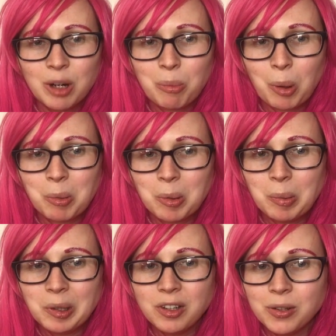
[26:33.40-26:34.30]

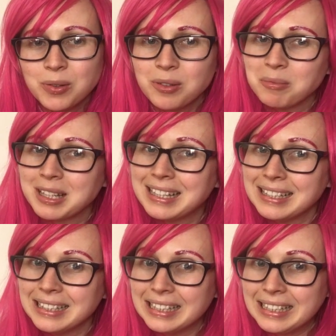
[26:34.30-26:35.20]
probably do some
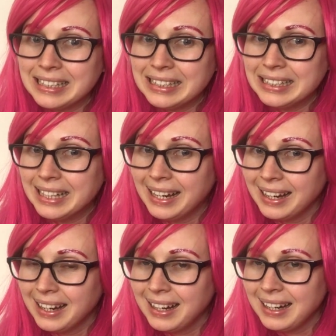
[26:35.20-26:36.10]

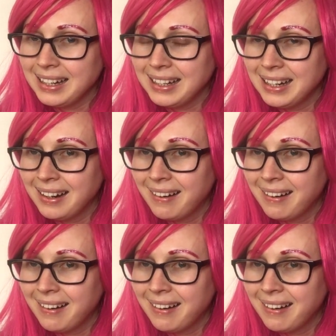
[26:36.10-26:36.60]
cleaning.